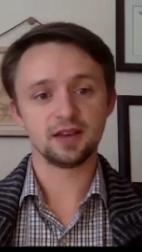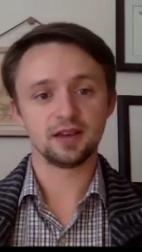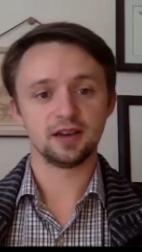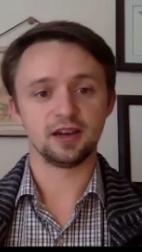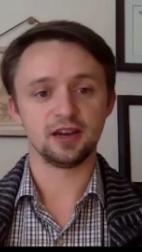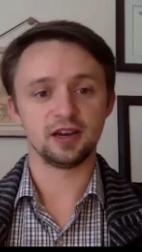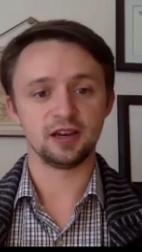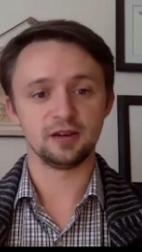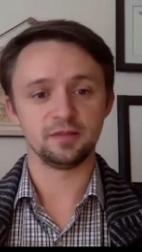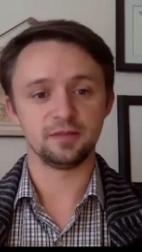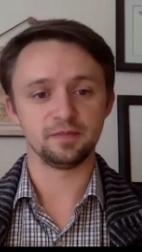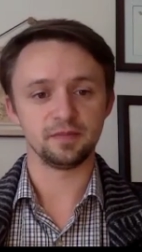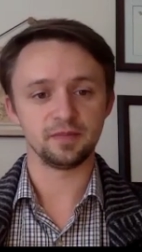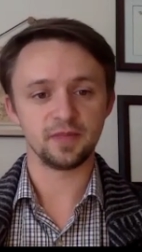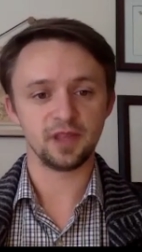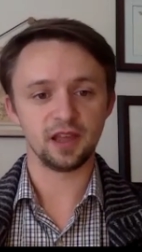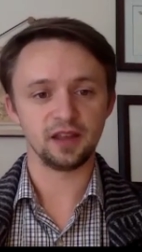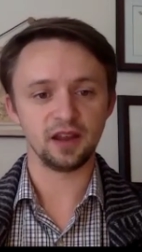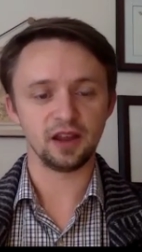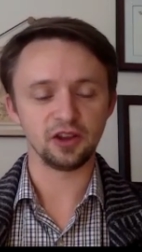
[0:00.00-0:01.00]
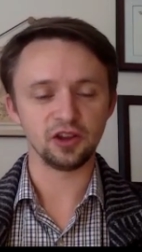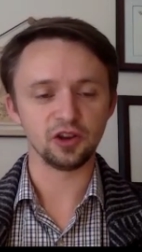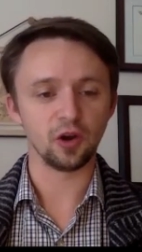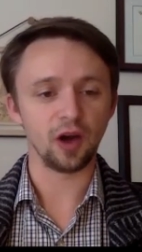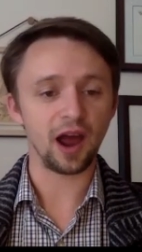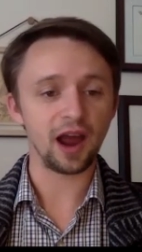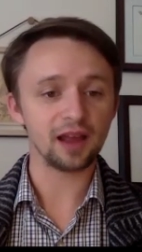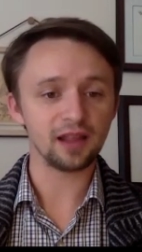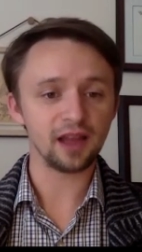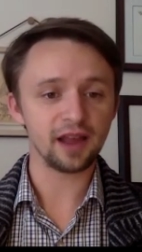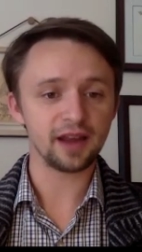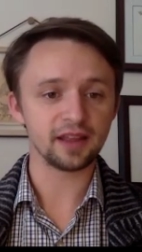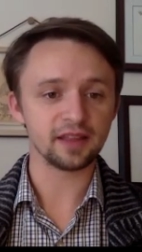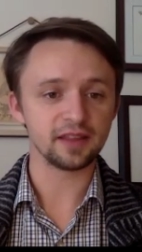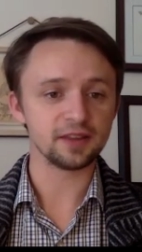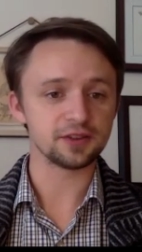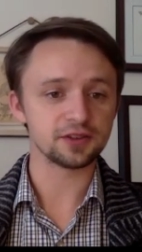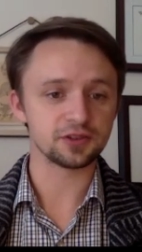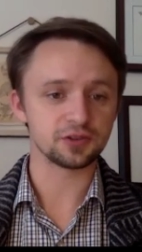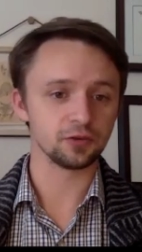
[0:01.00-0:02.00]
um, and, and you know highlighting
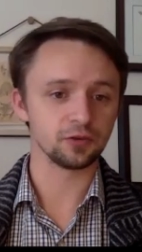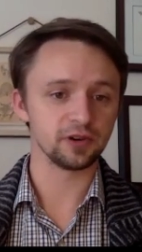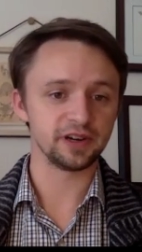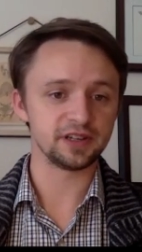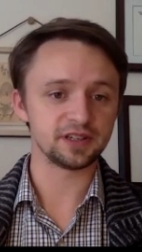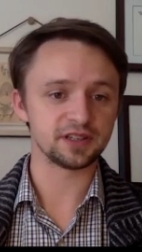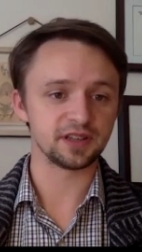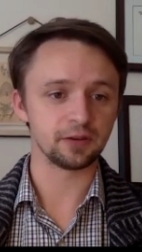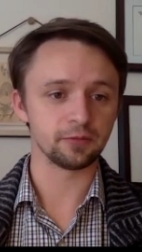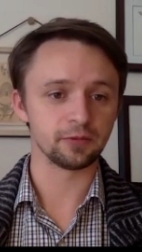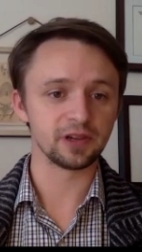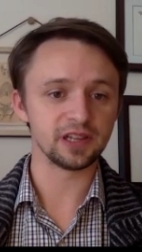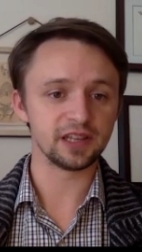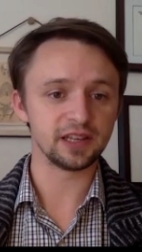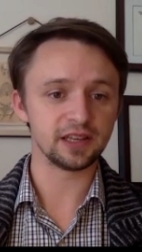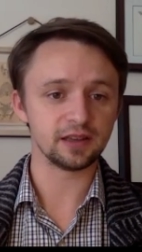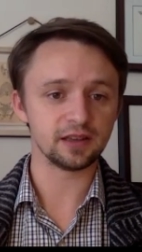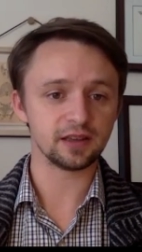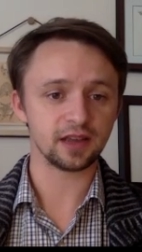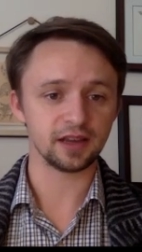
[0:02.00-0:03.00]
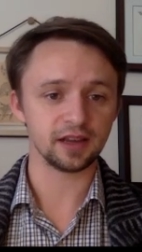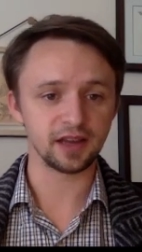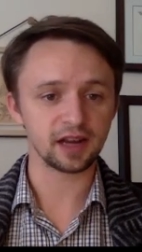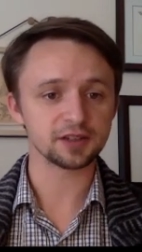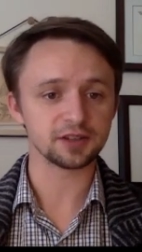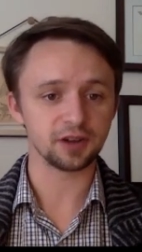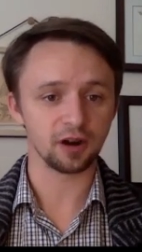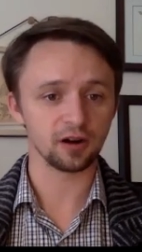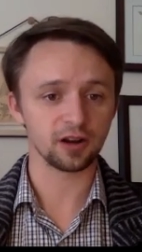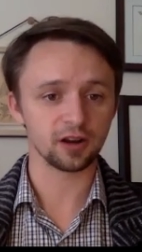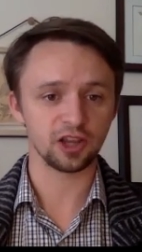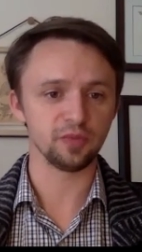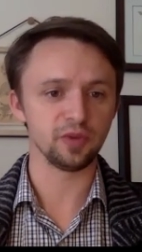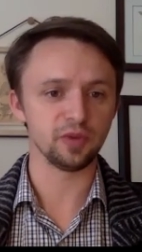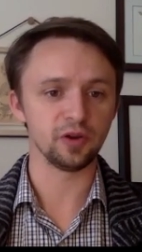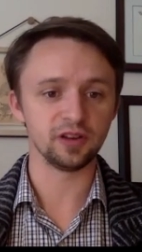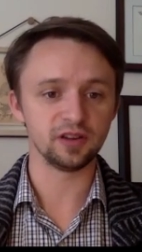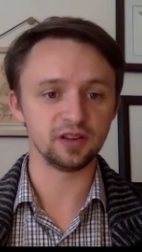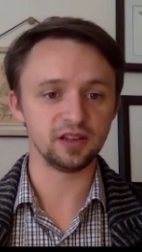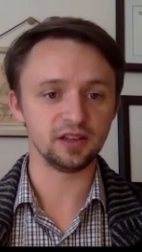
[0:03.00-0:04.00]
these stories that really connect our
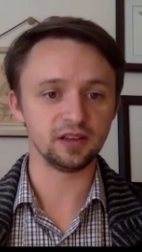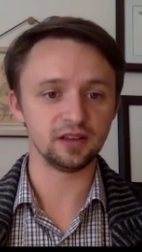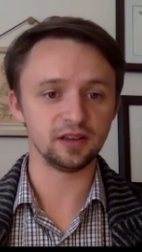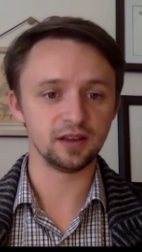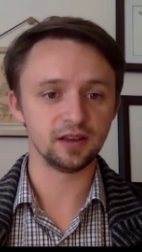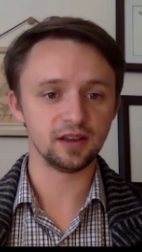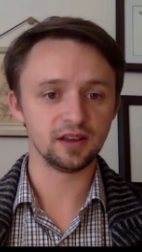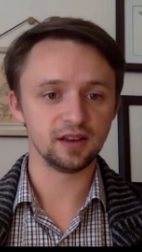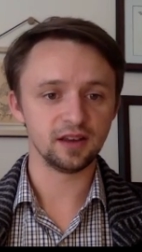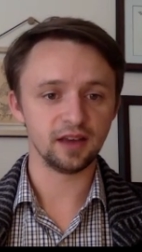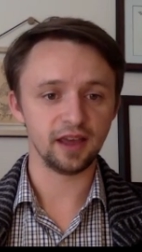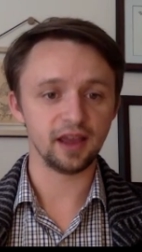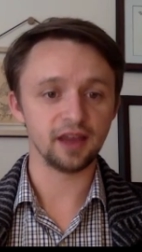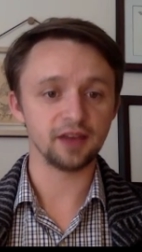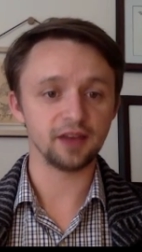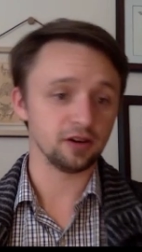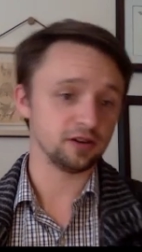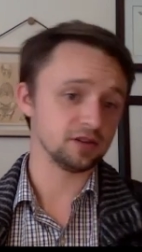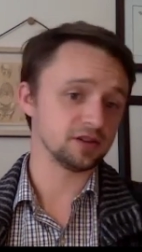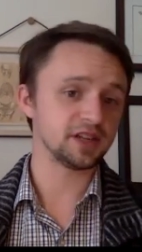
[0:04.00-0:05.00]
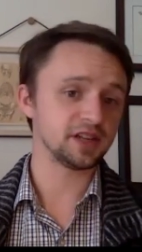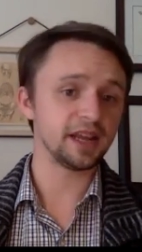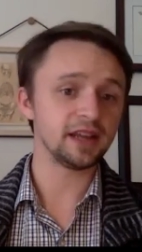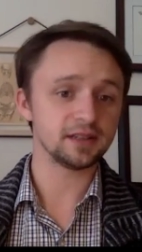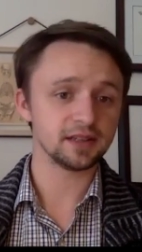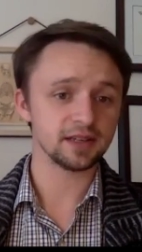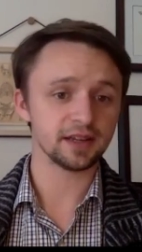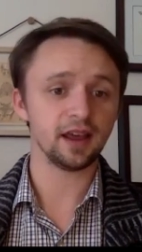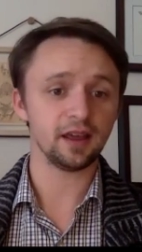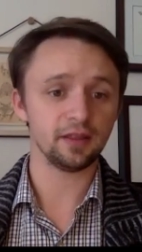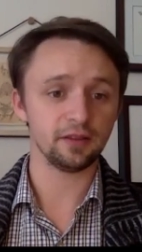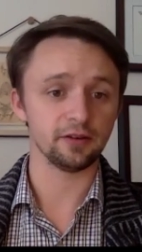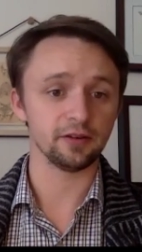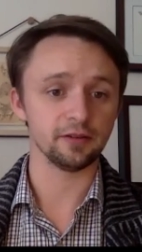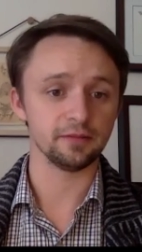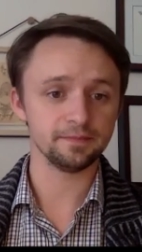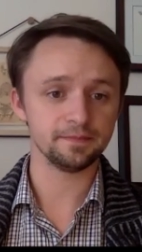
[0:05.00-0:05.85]
community and our state together